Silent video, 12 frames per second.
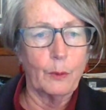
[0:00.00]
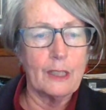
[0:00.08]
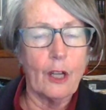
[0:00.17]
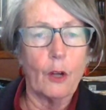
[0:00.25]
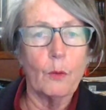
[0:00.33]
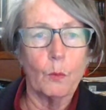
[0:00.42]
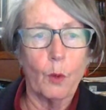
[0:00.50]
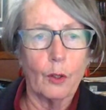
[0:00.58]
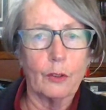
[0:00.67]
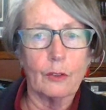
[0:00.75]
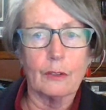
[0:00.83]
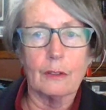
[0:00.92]
we don't
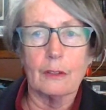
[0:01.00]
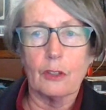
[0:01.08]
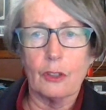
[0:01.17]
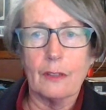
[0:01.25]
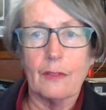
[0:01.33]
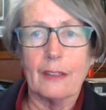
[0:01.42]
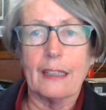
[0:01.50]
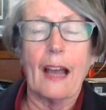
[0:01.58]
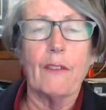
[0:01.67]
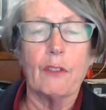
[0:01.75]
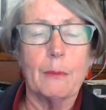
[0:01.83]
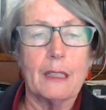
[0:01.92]
want the
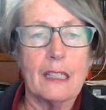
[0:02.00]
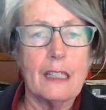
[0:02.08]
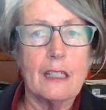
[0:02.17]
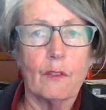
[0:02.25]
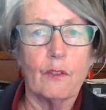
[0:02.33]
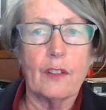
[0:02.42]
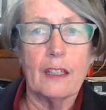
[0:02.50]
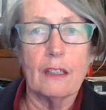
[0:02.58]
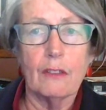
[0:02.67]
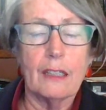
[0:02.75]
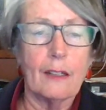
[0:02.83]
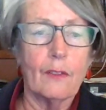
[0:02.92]
government
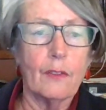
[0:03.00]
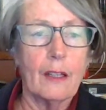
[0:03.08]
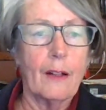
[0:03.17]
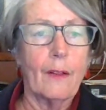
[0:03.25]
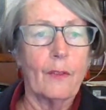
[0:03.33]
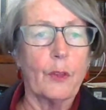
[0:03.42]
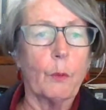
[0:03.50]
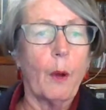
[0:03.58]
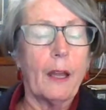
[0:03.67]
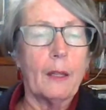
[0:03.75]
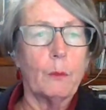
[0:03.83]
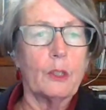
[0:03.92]
interfering in the
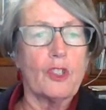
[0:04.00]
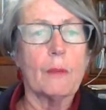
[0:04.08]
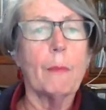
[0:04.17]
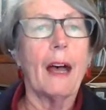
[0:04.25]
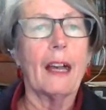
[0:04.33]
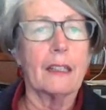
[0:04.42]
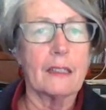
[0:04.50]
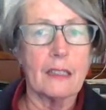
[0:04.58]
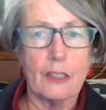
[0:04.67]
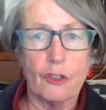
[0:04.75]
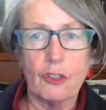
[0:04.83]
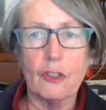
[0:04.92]
way in which the market
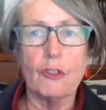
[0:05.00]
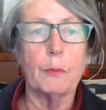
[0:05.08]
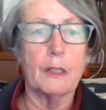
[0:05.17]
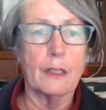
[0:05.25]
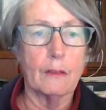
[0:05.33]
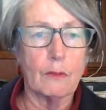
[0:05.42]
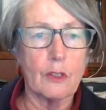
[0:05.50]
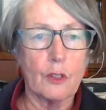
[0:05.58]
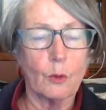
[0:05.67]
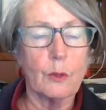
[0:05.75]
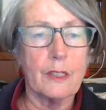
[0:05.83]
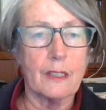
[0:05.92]
is distributing
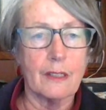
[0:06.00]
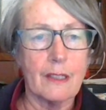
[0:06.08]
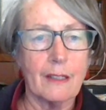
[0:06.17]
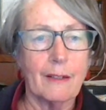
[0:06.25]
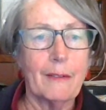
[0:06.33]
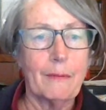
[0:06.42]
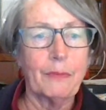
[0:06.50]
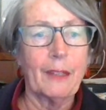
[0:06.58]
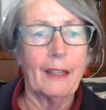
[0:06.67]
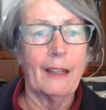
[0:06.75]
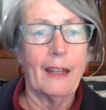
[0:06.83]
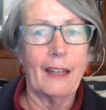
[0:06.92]
resources.
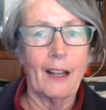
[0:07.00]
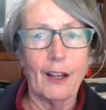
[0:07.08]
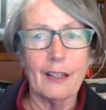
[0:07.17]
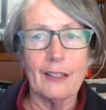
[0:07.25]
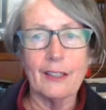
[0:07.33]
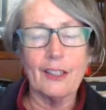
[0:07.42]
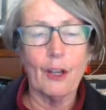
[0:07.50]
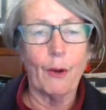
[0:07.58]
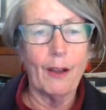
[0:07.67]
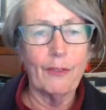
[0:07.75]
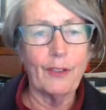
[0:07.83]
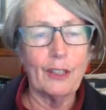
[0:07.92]
And I
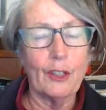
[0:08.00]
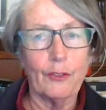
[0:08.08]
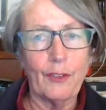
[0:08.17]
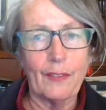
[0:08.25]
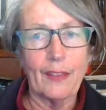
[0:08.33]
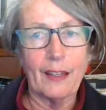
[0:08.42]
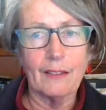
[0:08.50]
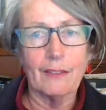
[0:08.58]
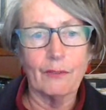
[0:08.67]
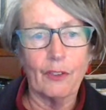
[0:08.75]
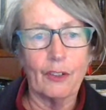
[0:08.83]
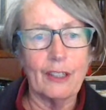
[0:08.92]
found that
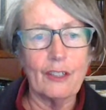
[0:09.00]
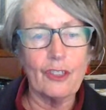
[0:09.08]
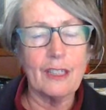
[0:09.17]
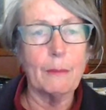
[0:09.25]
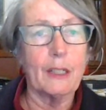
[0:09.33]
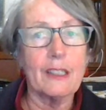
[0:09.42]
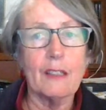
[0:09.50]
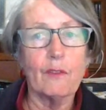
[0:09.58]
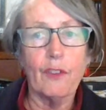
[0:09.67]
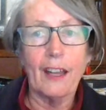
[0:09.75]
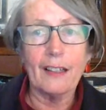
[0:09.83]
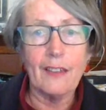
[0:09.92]
very interesting because,
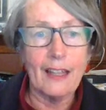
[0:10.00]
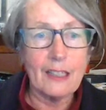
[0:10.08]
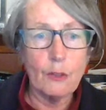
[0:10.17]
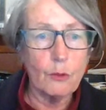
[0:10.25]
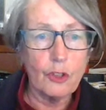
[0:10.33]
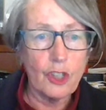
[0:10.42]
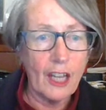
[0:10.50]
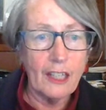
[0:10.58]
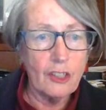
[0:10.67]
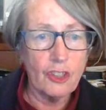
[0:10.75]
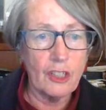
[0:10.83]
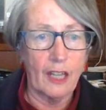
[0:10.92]
in fact, that's all
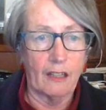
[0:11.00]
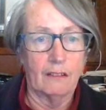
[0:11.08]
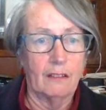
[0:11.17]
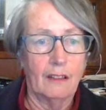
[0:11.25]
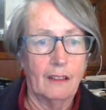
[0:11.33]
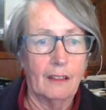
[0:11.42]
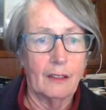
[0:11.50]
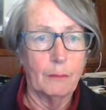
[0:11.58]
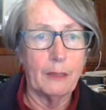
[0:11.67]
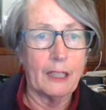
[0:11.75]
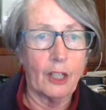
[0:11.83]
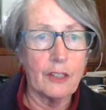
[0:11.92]
changed now,
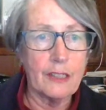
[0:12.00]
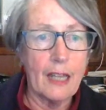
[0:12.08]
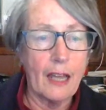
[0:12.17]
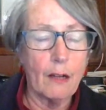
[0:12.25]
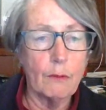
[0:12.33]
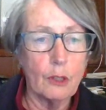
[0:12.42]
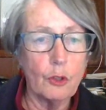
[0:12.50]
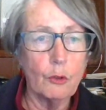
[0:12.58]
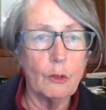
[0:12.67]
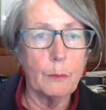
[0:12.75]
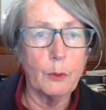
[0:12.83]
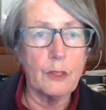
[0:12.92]
because now
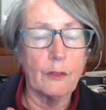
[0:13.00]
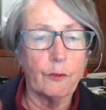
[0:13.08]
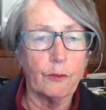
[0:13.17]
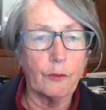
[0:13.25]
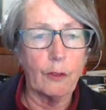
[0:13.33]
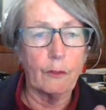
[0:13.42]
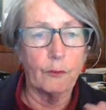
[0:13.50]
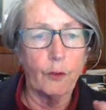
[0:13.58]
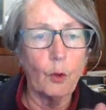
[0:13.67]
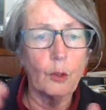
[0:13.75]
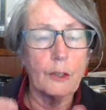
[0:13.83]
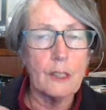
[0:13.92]
renewables have
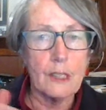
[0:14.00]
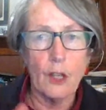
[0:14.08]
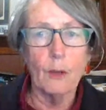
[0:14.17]
fallen